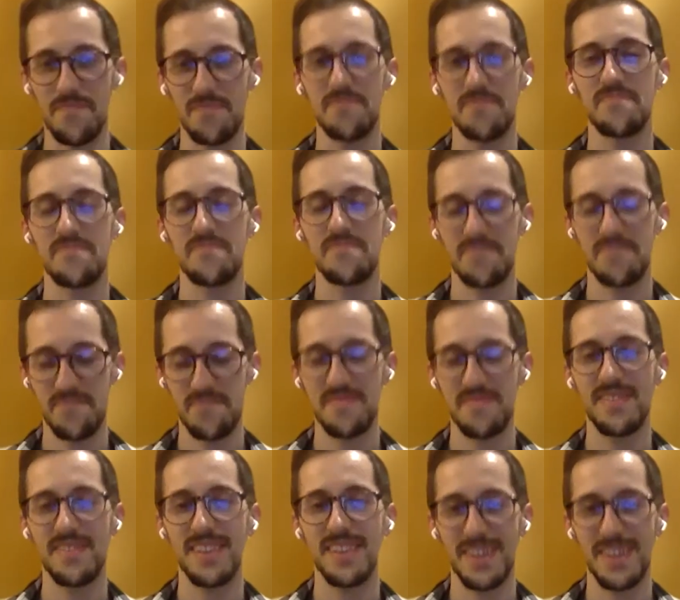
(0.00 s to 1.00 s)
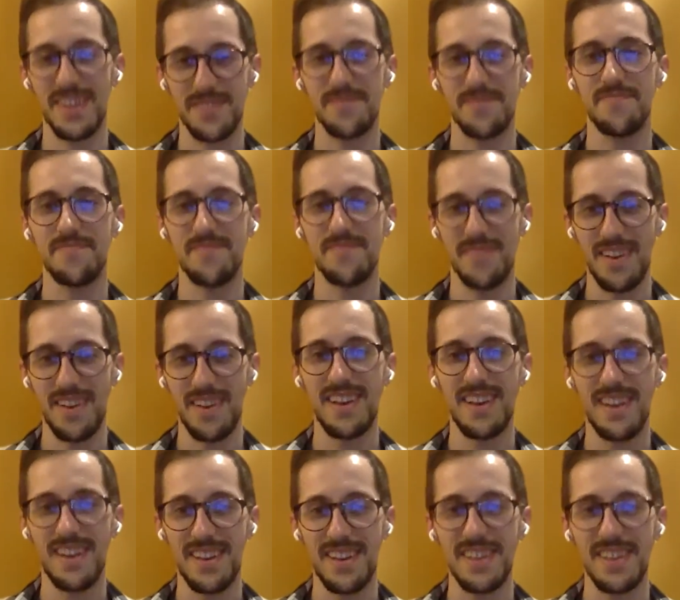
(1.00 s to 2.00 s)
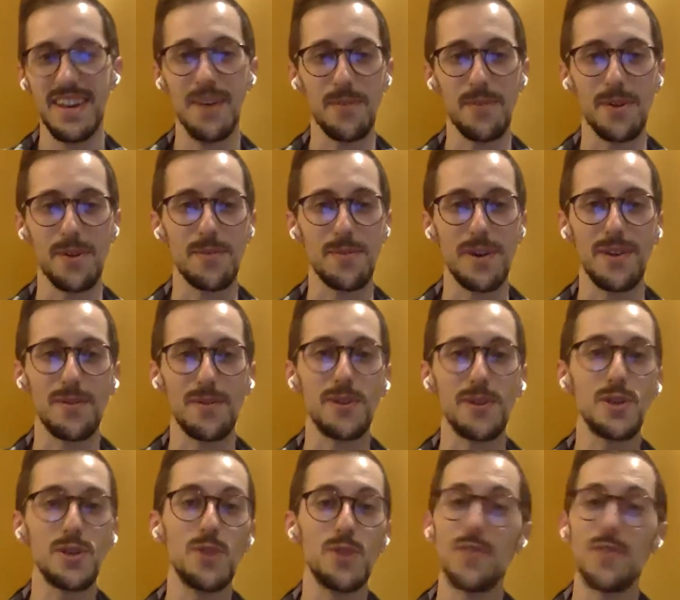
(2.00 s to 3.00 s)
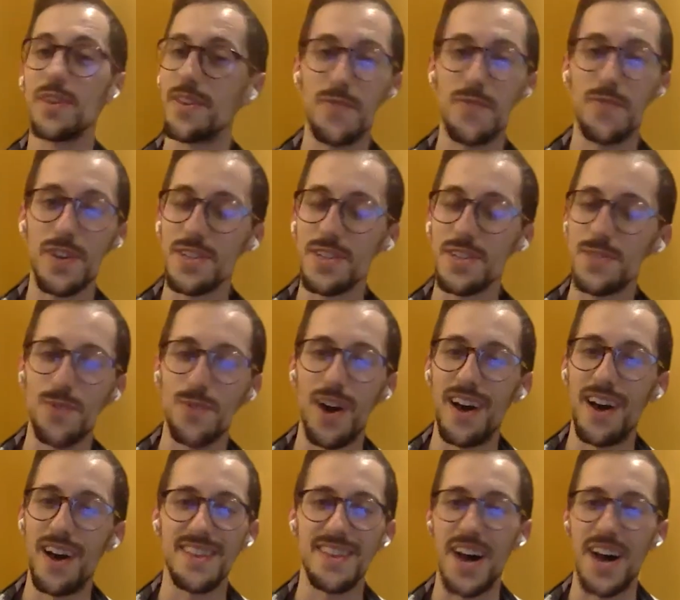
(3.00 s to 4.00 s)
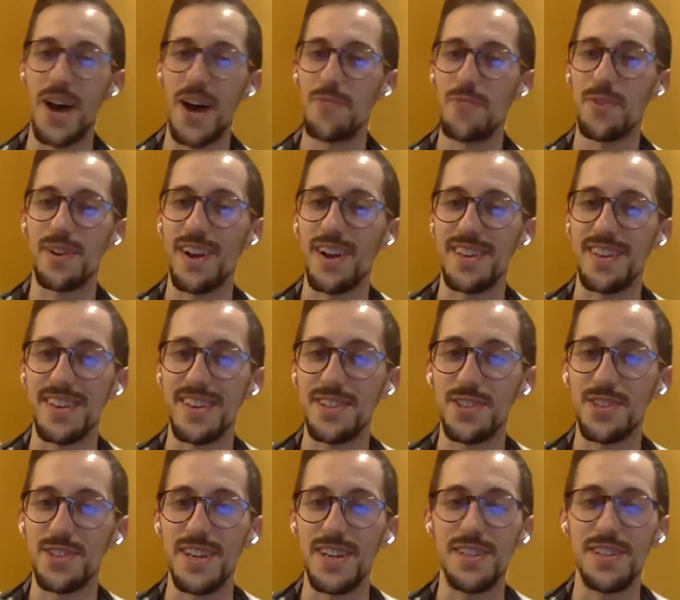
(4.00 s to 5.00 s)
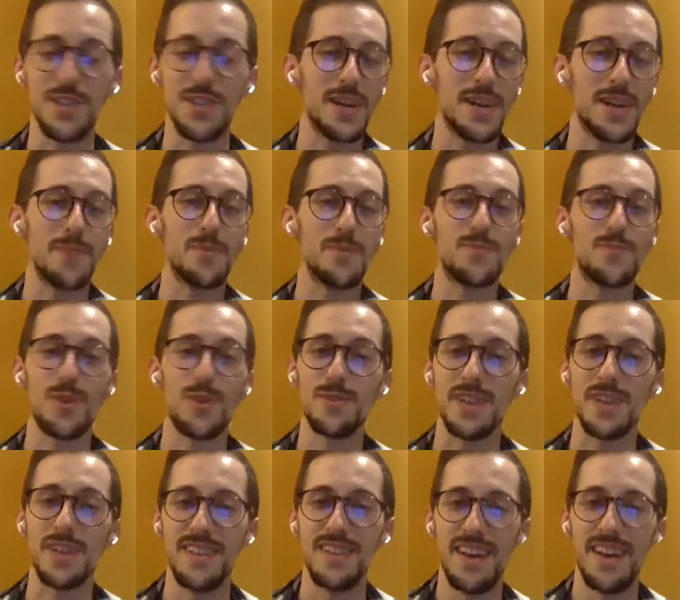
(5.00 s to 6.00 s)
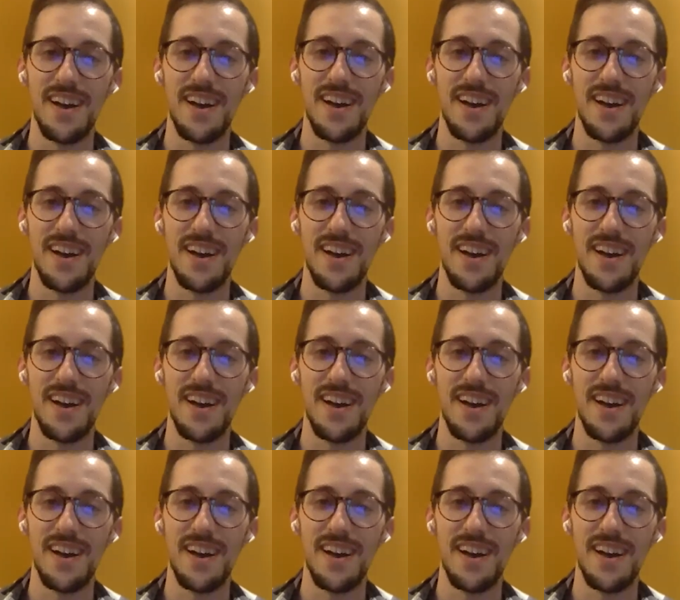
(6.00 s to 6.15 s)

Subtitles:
Well, you were the first one regarding G-coupled protein.